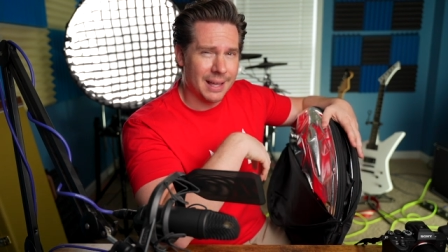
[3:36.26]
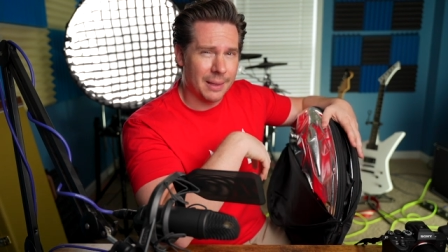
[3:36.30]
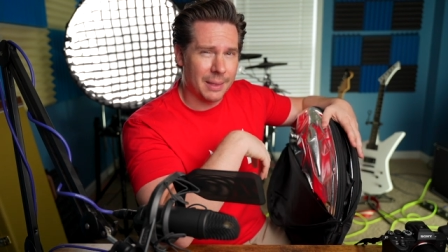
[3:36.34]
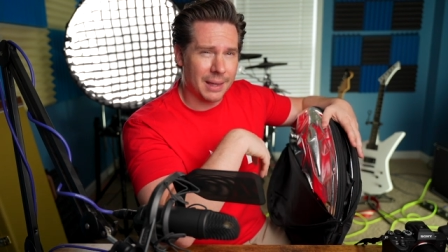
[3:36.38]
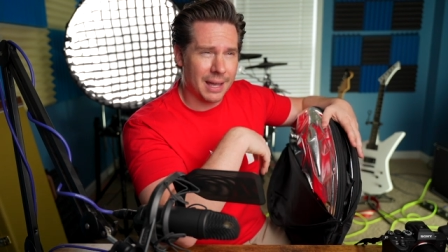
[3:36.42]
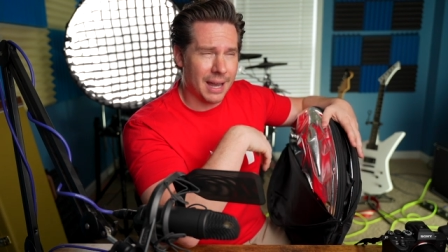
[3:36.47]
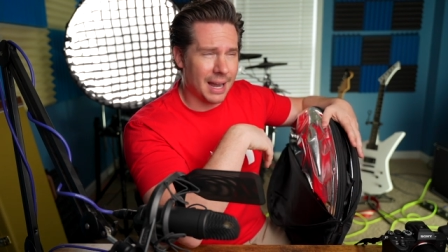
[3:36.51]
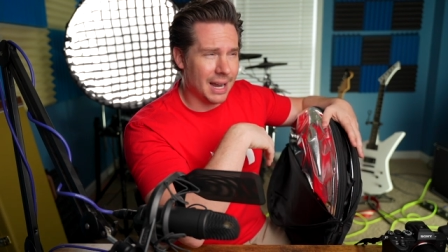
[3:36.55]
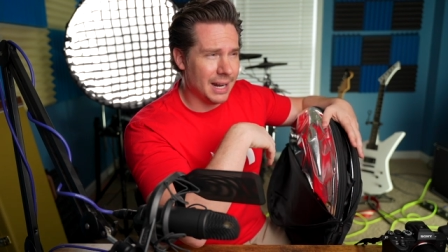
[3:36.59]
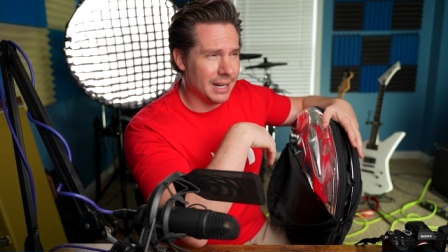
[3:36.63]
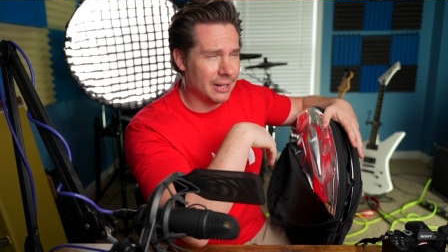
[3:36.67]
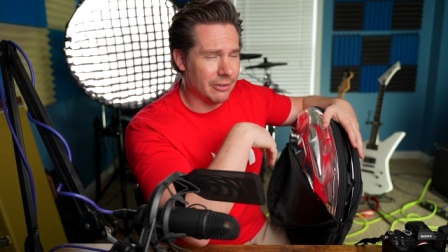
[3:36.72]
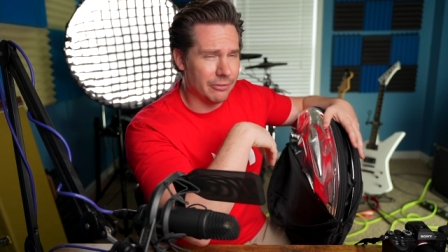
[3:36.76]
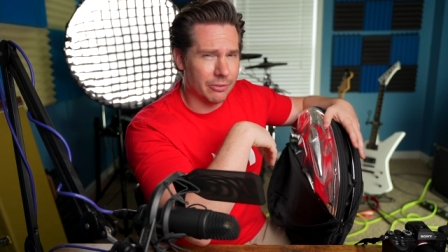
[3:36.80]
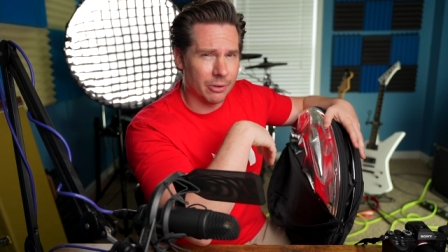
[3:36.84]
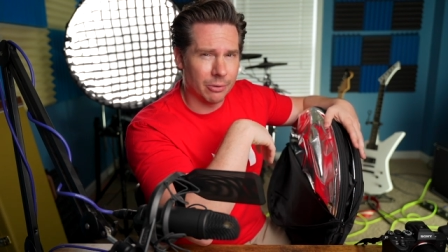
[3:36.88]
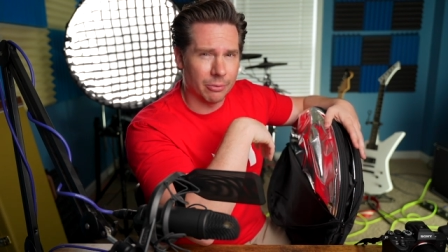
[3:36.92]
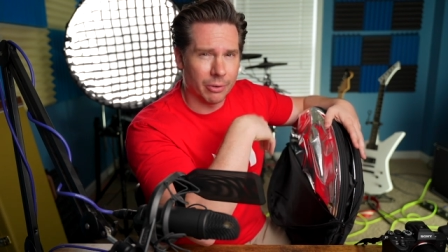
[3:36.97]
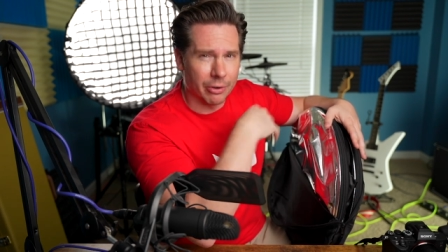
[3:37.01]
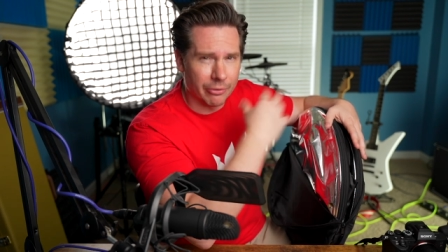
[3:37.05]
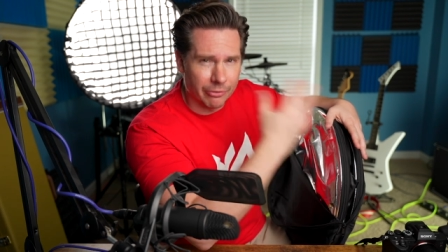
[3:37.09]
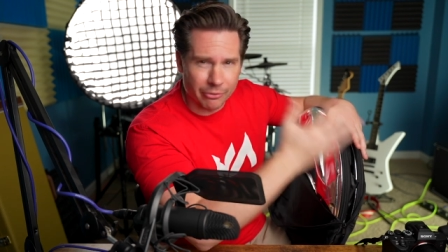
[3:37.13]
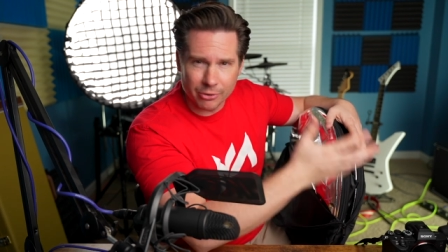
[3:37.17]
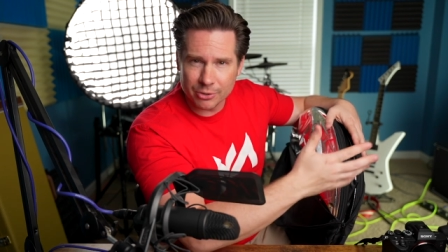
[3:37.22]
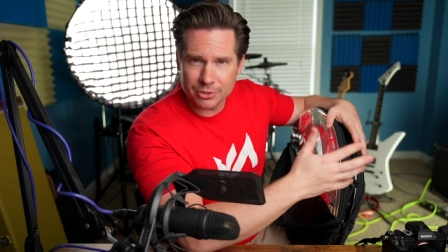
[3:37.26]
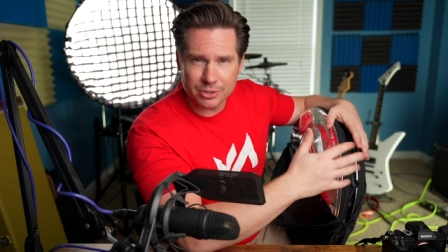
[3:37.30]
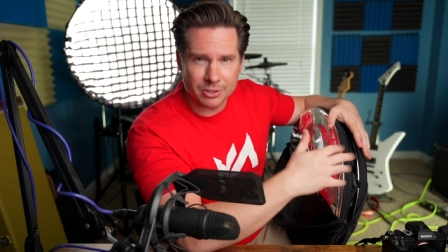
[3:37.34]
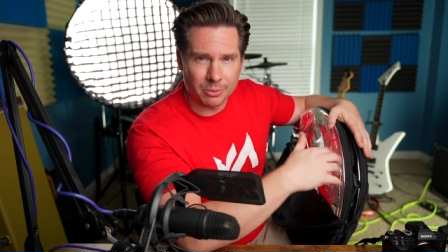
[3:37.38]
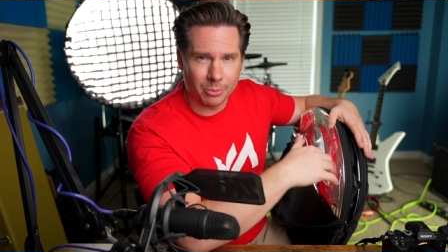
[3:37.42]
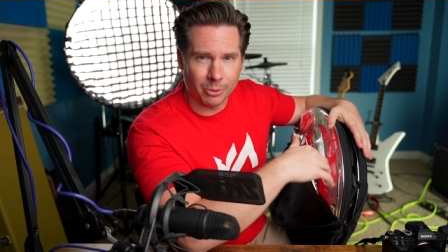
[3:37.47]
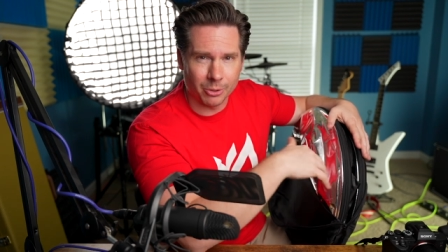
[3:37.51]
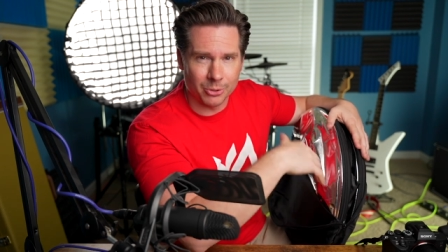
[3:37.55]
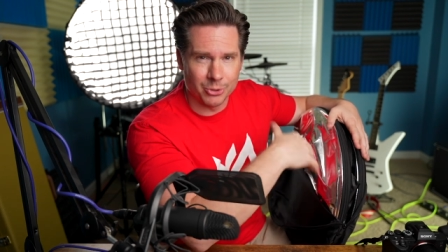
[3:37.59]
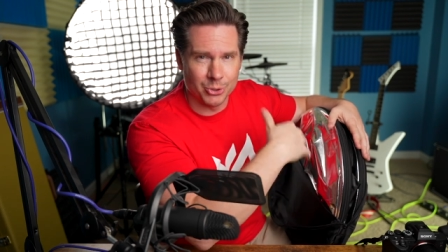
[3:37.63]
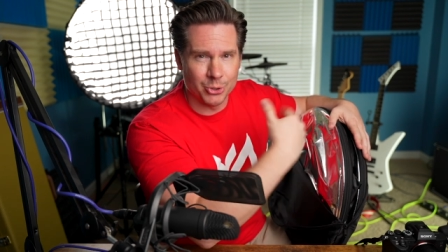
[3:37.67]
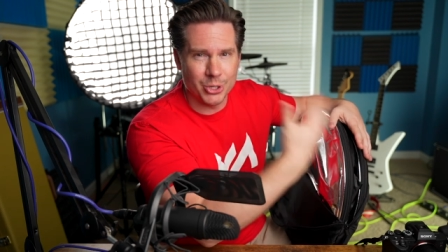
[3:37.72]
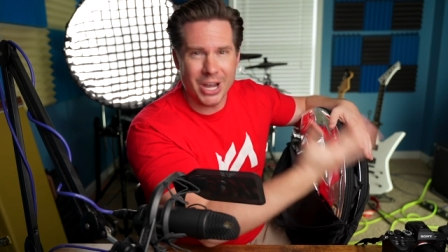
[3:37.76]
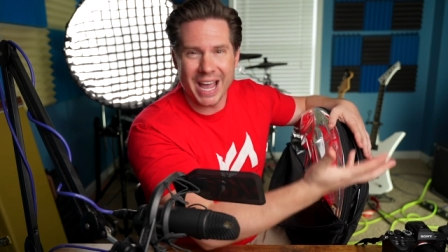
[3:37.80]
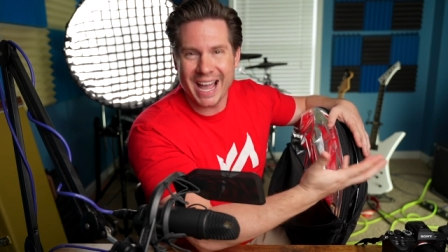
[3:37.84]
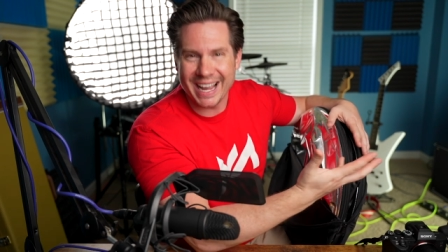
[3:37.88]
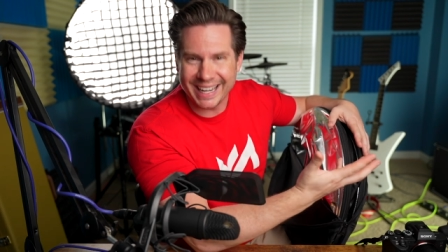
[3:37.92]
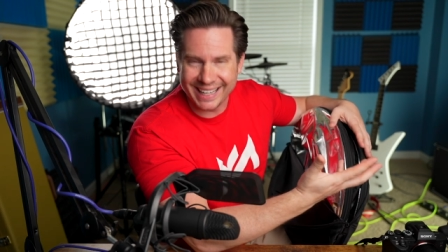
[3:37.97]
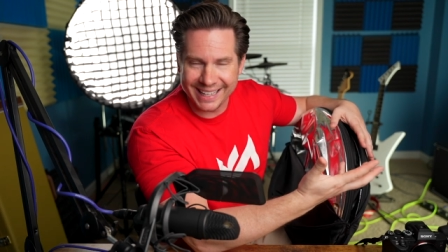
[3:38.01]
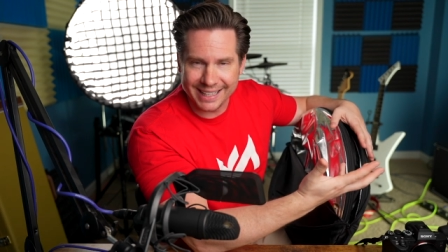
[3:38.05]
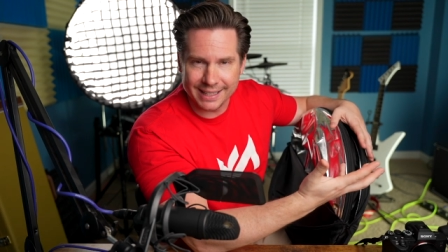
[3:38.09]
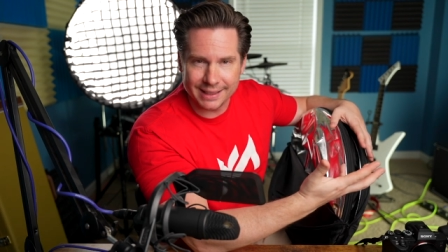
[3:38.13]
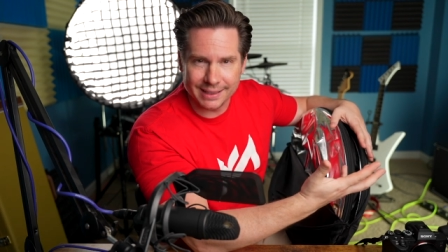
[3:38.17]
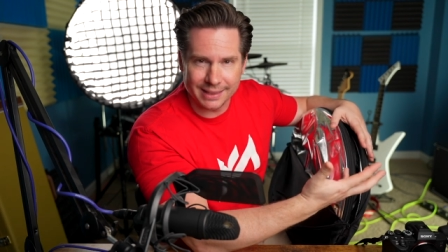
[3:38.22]
kind of a reversible
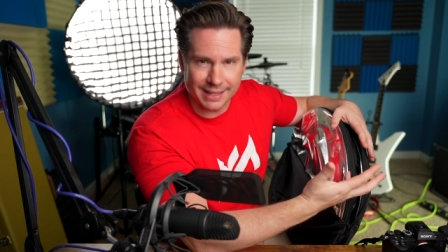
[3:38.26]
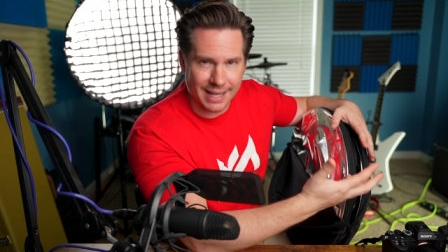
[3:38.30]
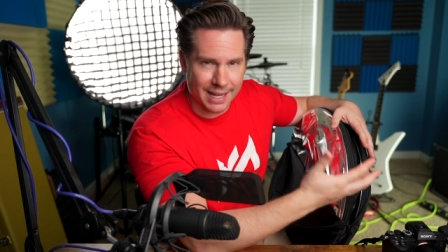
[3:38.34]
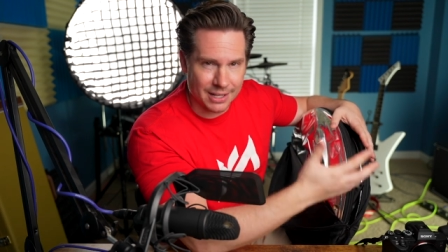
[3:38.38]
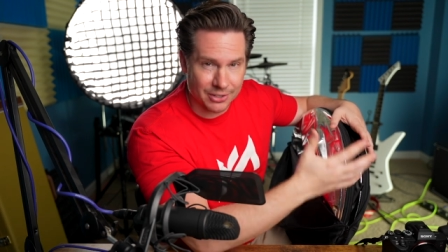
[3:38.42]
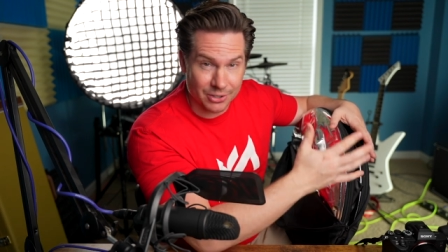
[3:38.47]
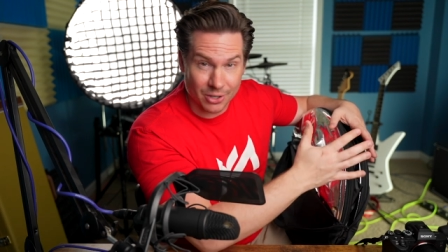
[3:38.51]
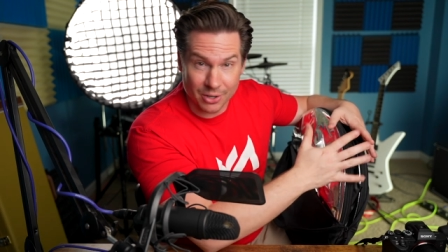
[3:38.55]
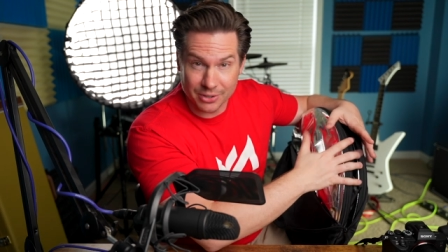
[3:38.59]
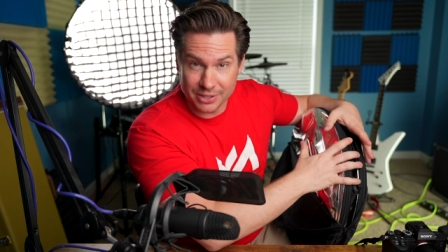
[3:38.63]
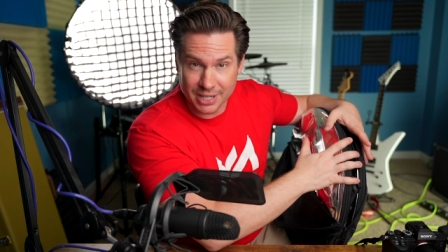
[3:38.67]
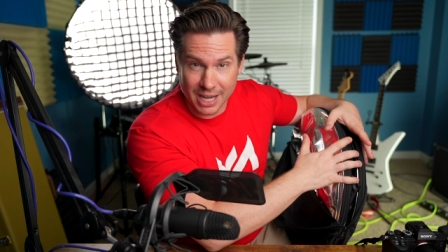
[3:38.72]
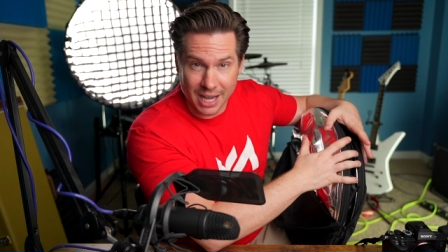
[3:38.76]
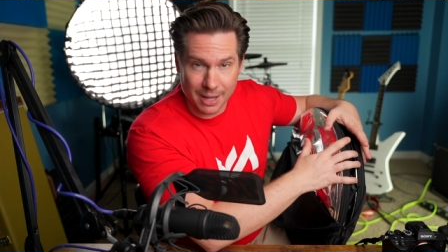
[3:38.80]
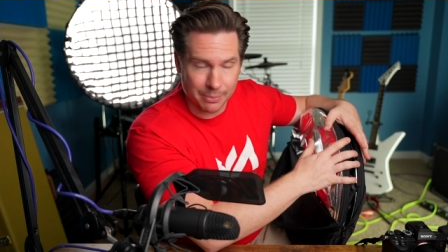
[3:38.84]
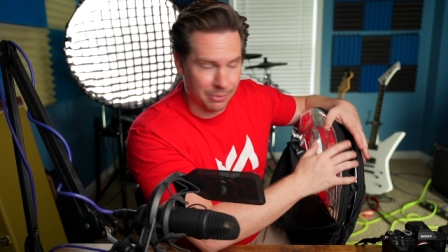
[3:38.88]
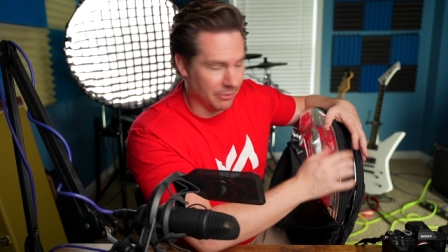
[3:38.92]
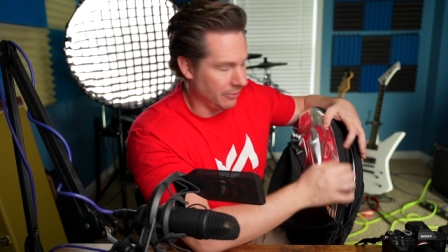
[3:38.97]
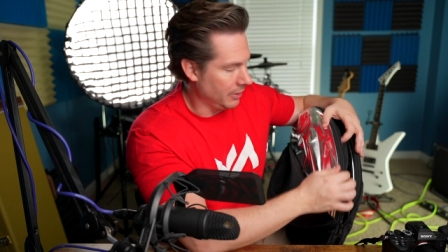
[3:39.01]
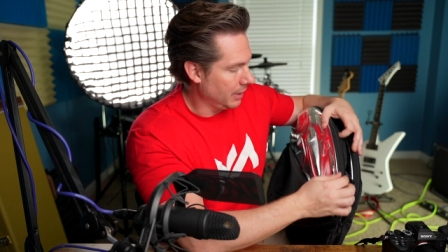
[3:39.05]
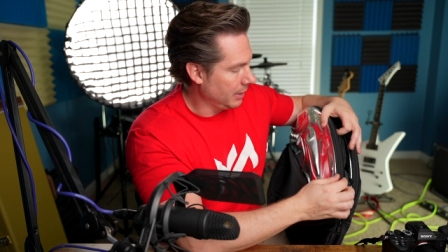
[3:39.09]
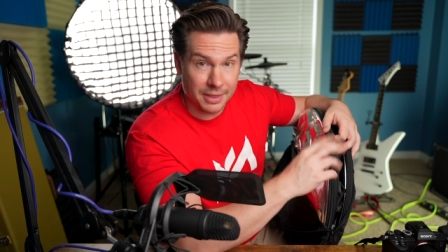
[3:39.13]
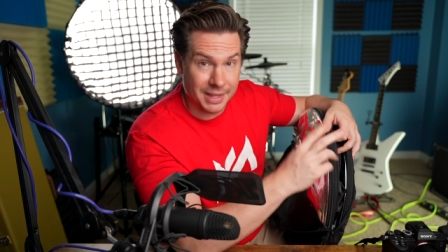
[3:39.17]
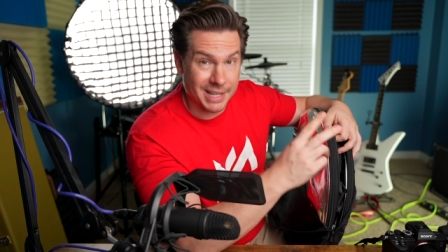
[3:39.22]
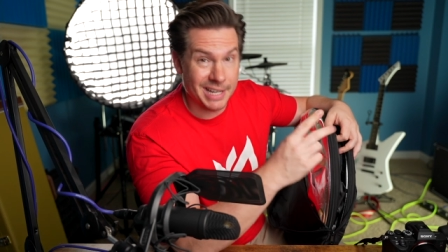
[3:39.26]
jacket that's on top of it.